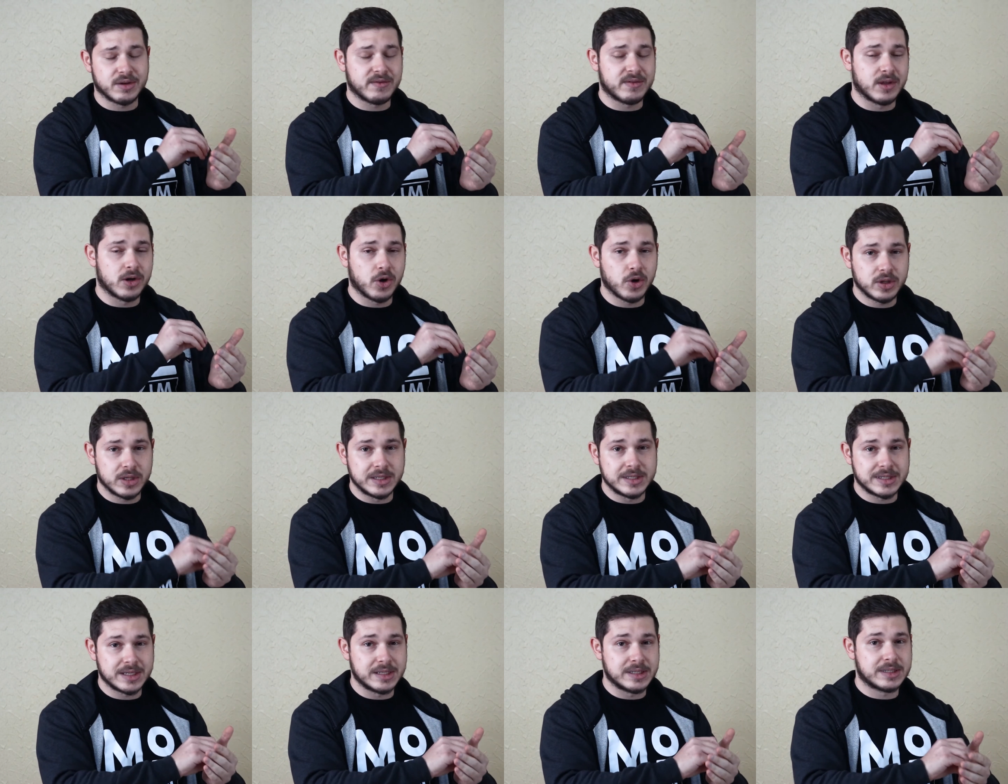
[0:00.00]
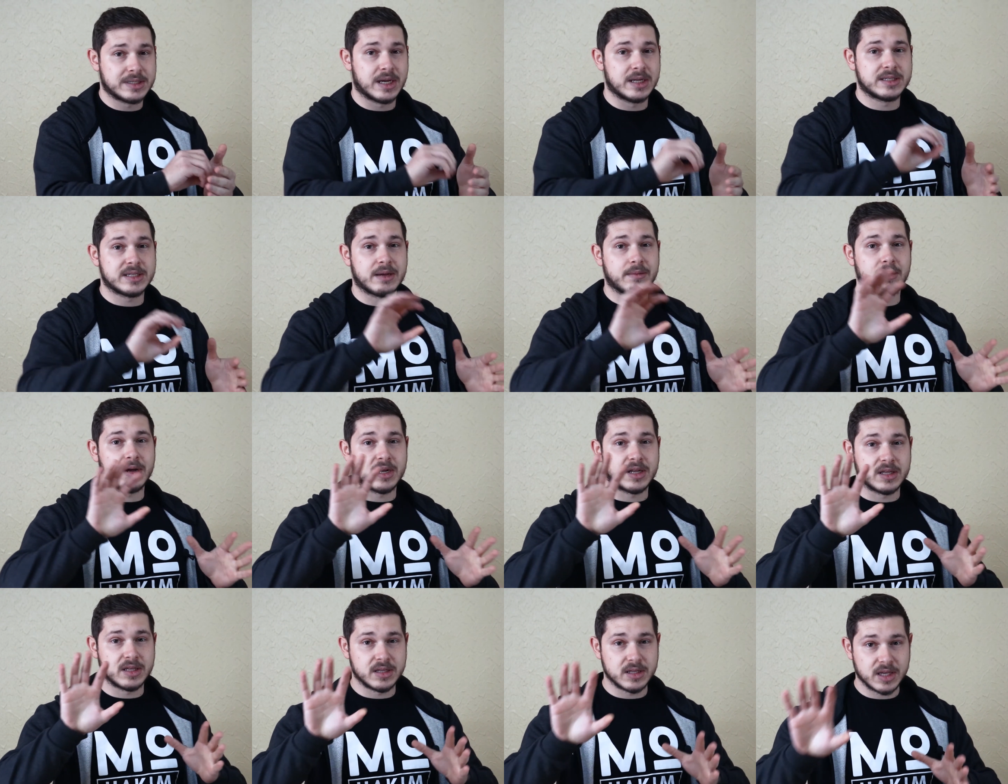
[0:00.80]
of the audience insights. I'm
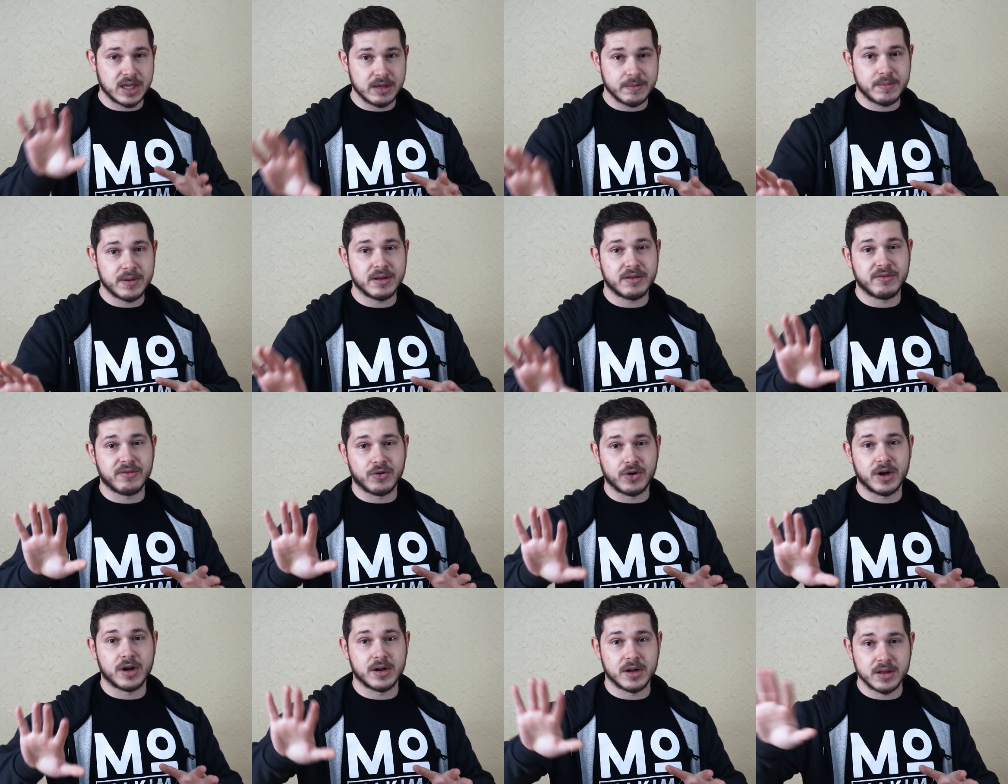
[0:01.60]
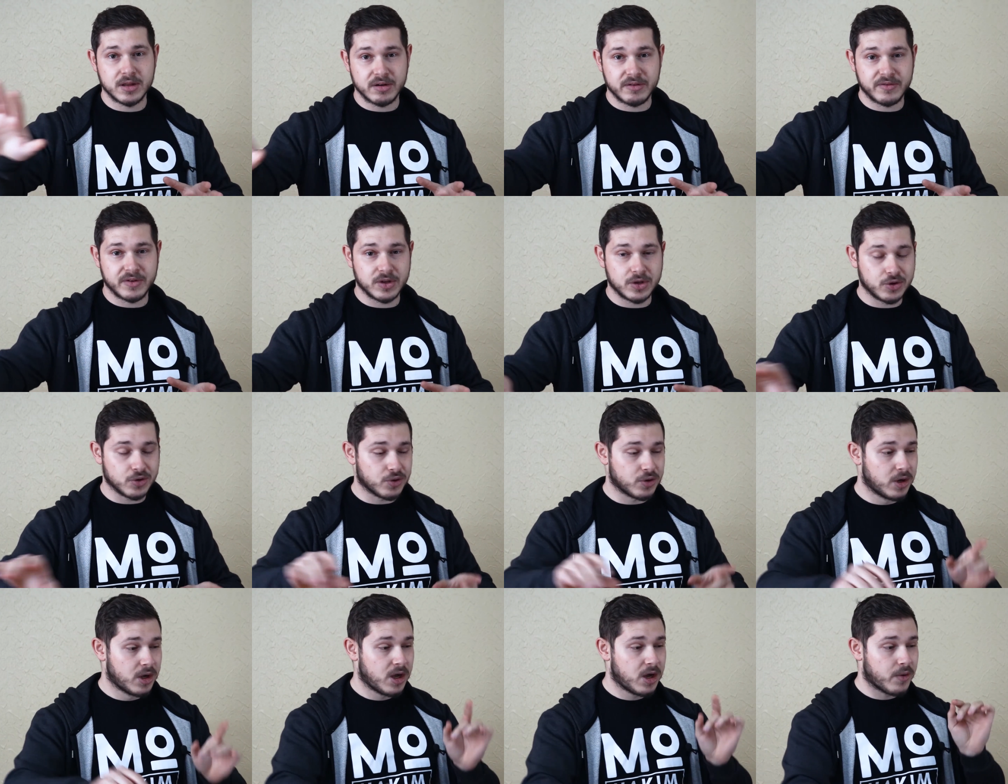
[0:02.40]
gonna keep it for another video.